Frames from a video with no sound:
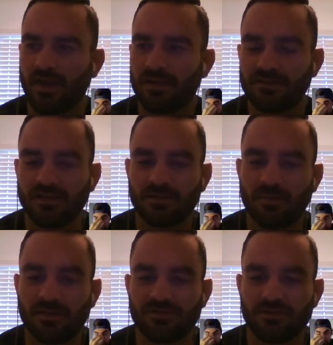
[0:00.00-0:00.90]
And the thing
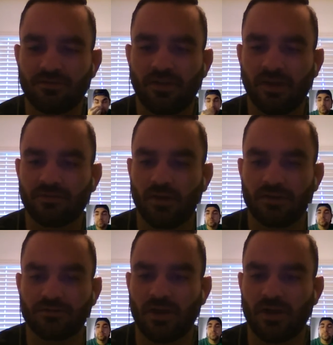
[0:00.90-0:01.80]
about Sergio, he has
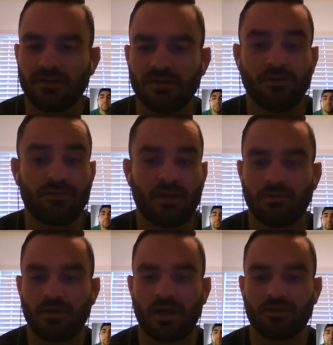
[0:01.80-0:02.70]
great striking. He was
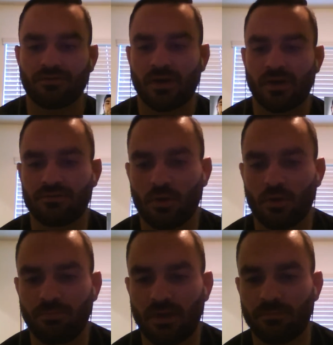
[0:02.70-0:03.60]
able to outstrike
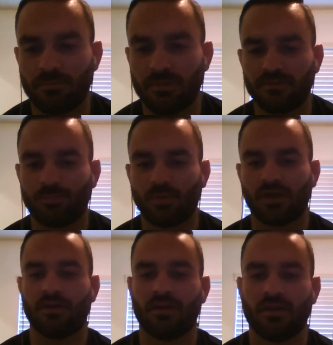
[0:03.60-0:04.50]
Joe Benavidez.
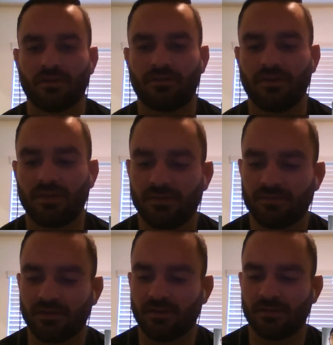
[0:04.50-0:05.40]
But the thing
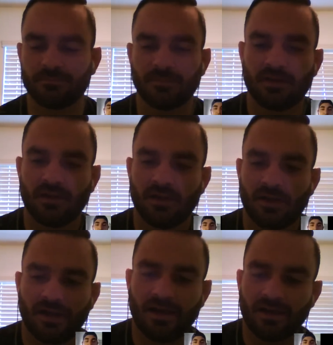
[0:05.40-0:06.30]
is,
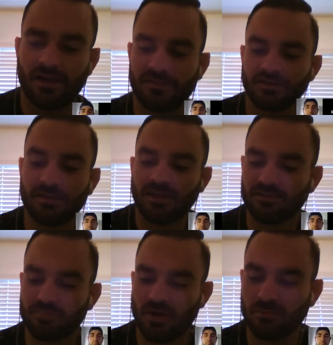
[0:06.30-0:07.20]
I think he
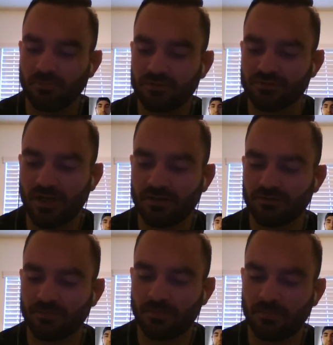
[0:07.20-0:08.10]
has a problem with
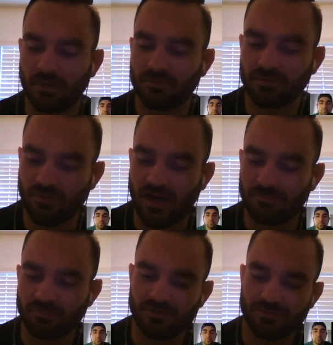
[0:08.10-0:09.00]
strikers. I mean, with
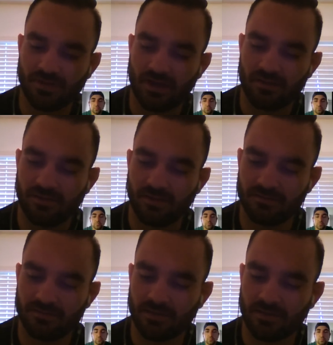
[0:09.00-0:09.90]
grapplers. I
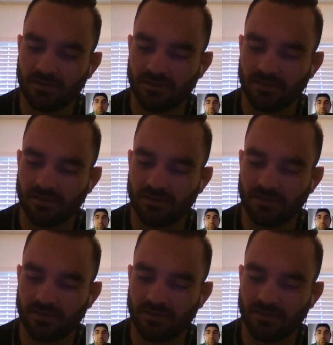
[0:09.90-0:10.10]
think that